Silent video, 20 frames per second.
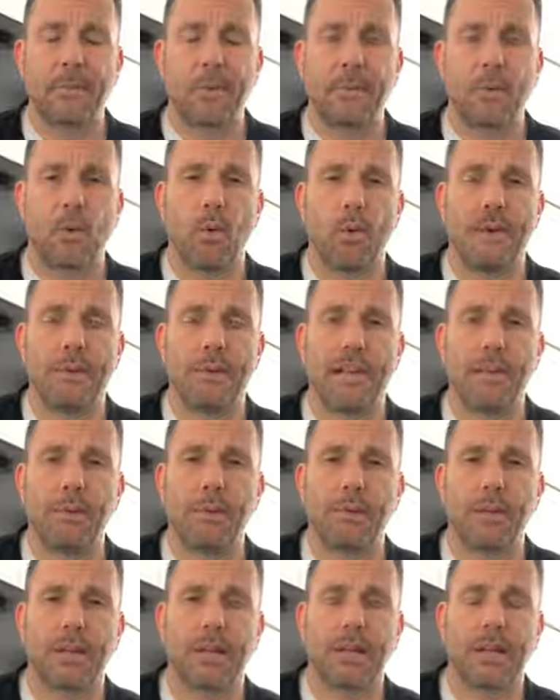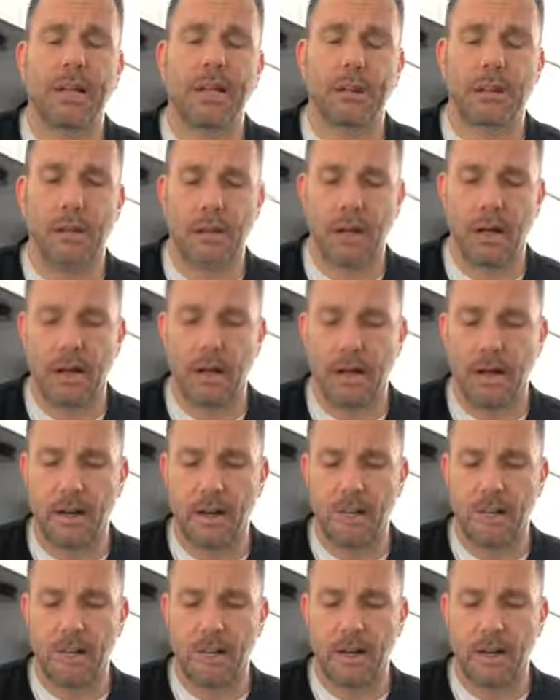I remember one time in particular,
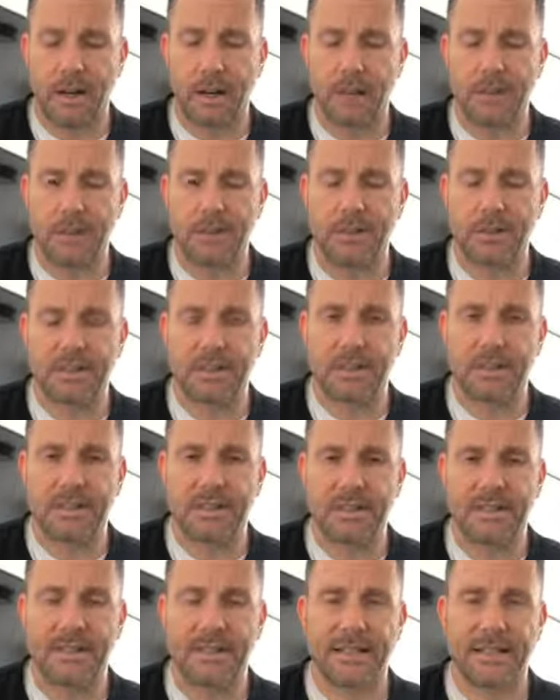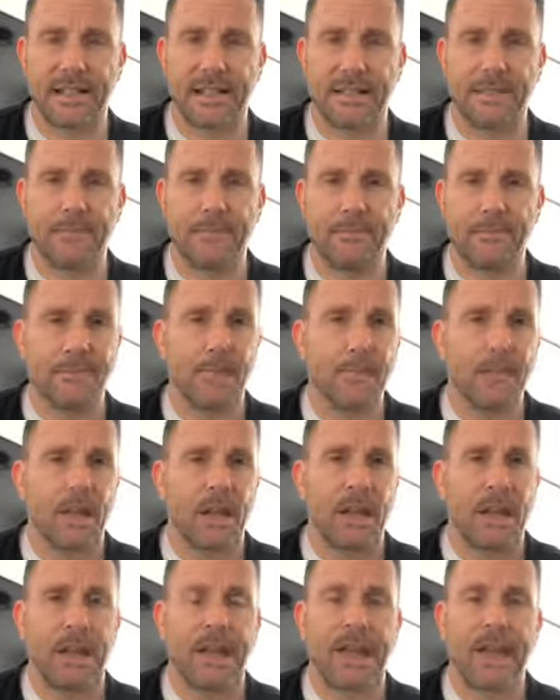um, I was 16
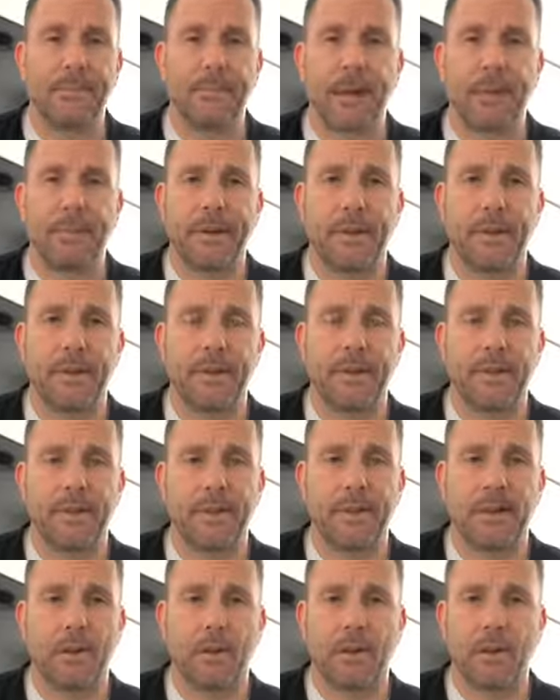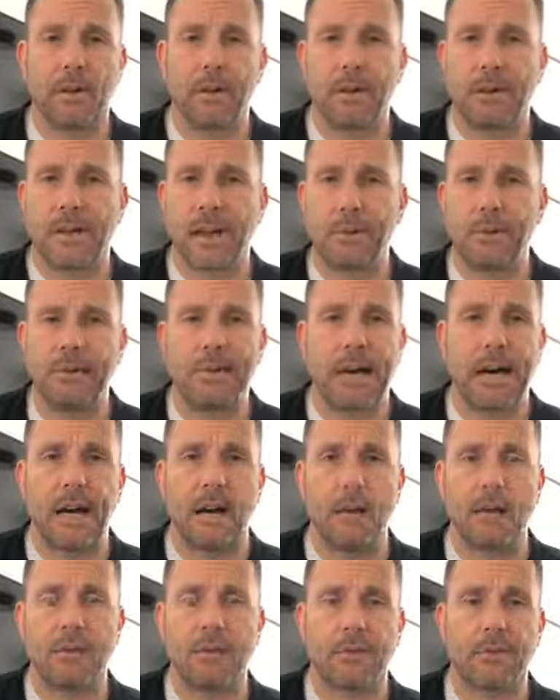and I had my parents' vehicle and I was
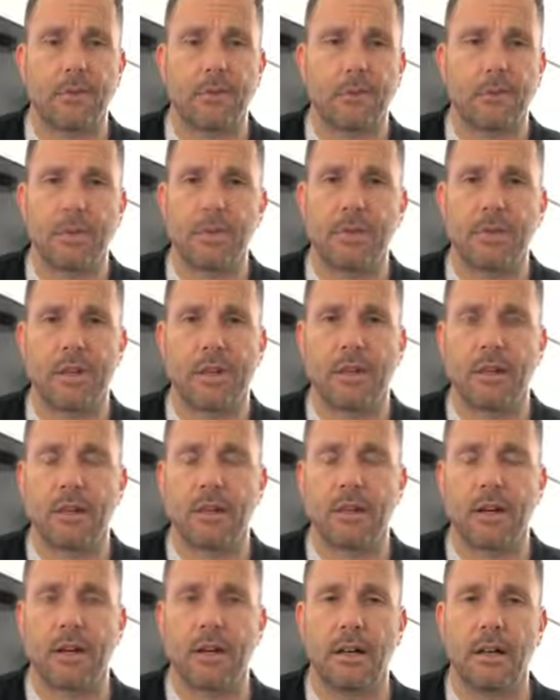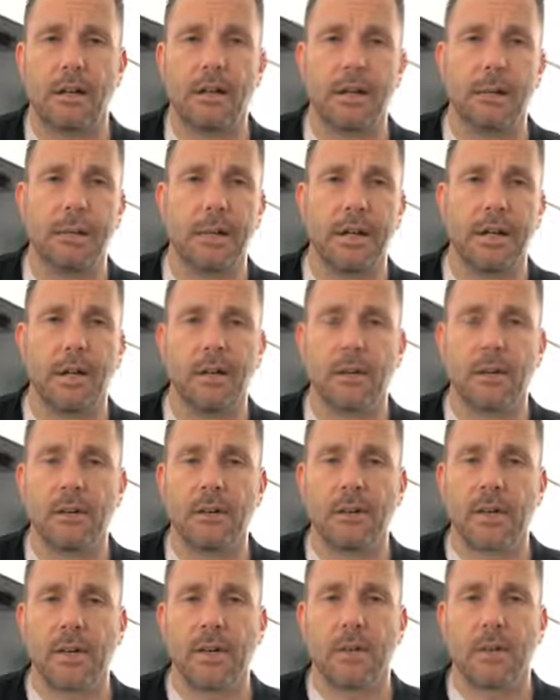out cruising uh,
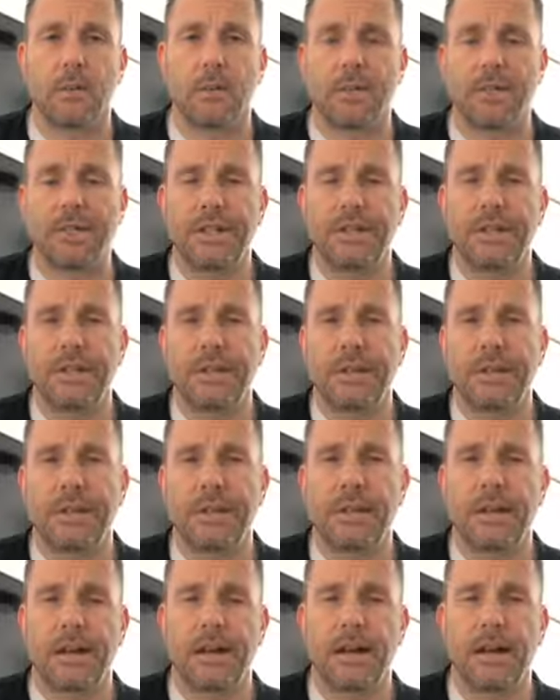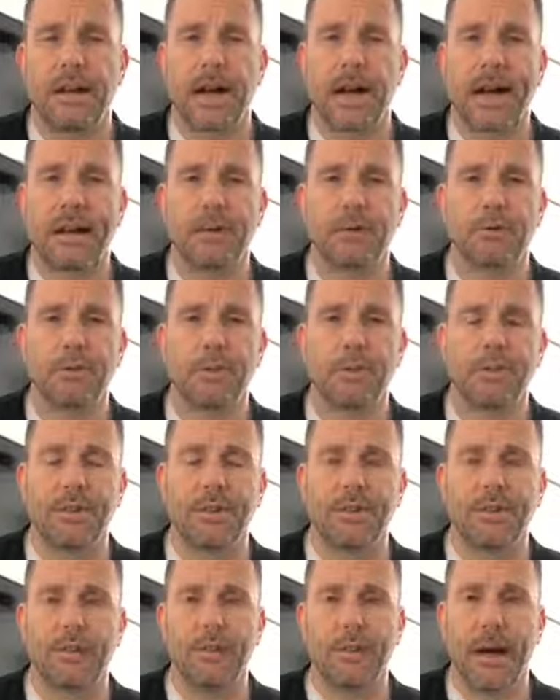Lapeer which is a uh, hot
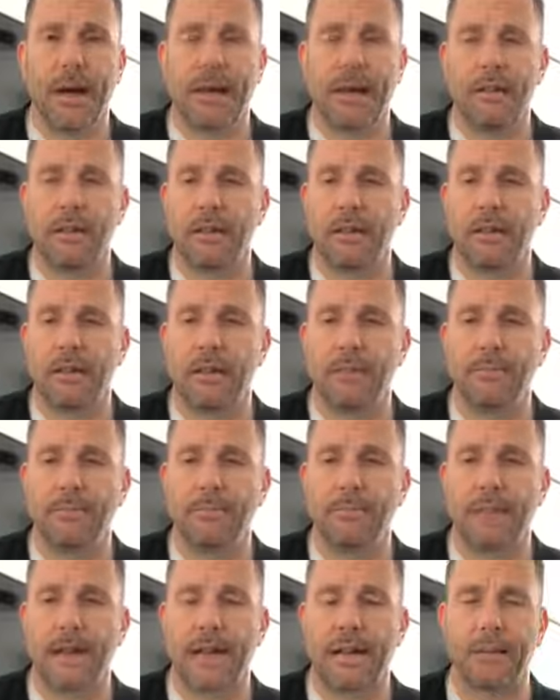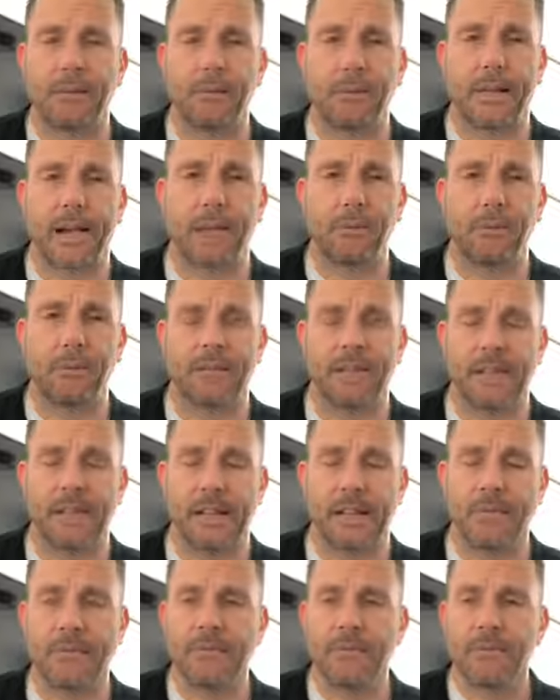cruising spot um, back when I was a
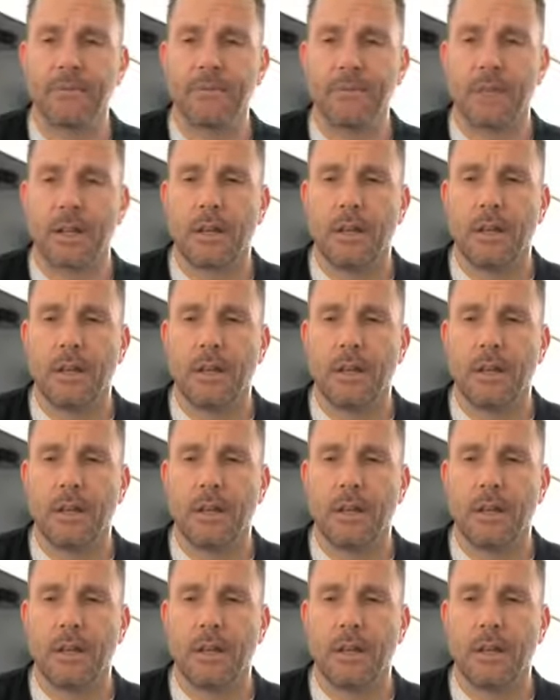kid.